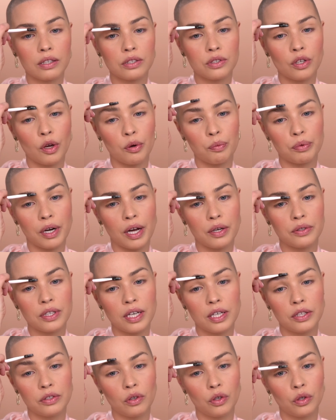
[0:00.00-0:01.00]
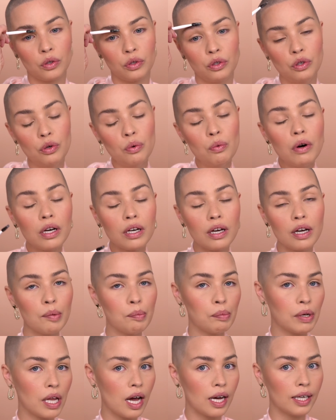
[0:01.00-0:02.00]
soap brows is you want to
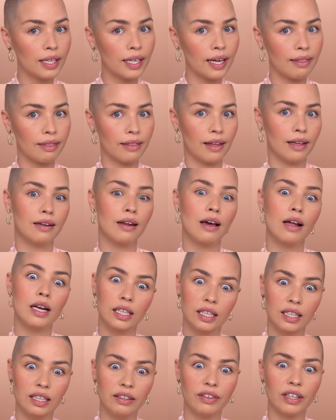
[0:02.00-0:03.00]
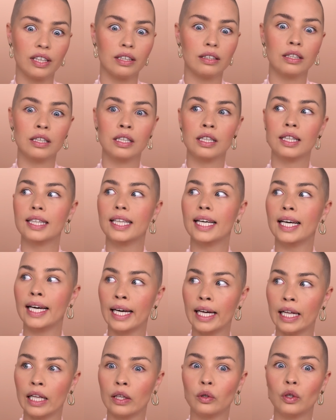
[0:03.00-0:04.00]
apply and then leave it the
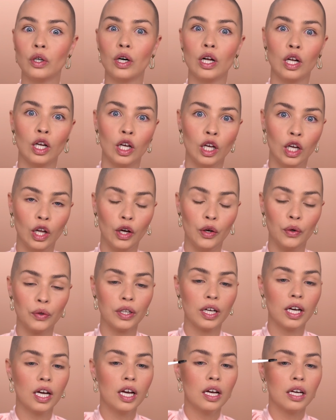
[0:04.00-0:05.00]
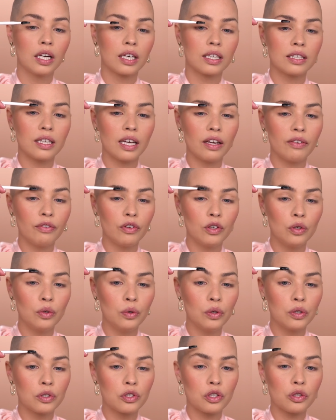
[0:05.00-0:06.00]
hell alone. Because if
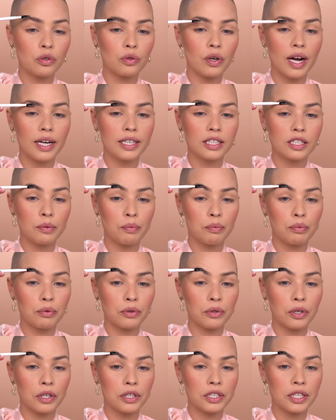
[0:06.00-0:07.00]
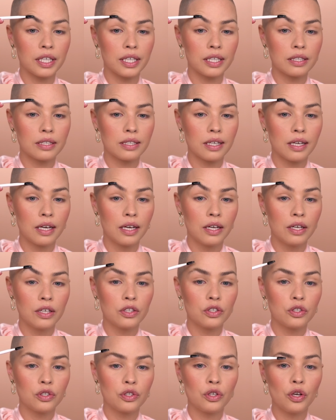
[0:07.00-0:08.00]
you try to brush it
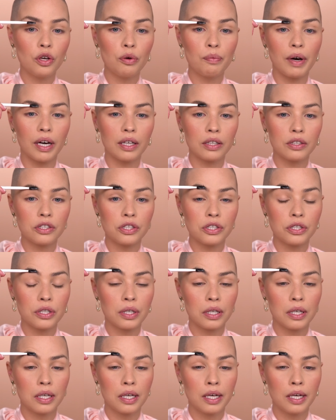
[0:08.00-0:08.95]
too much,